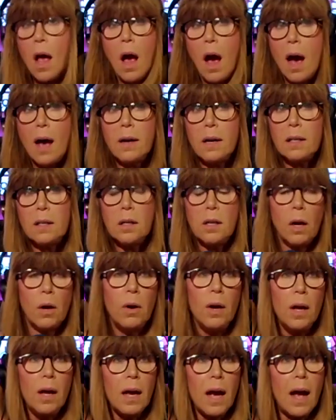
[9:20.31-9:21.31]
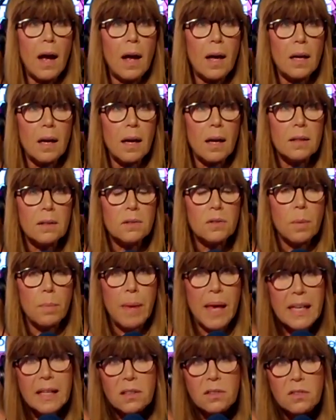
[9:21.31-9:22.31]
To
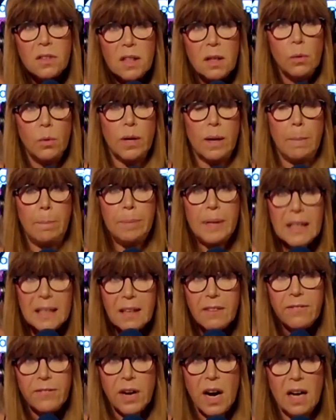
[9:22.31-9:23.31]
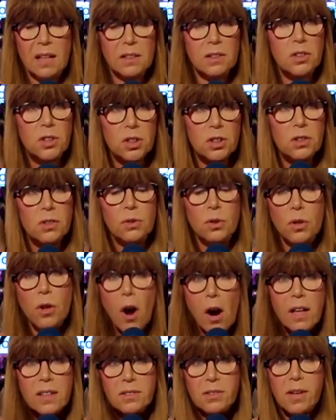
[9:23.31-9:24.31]
make a deal with a pedophile is just
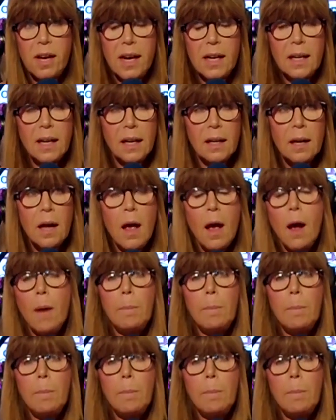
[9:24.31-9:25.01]
nauseating,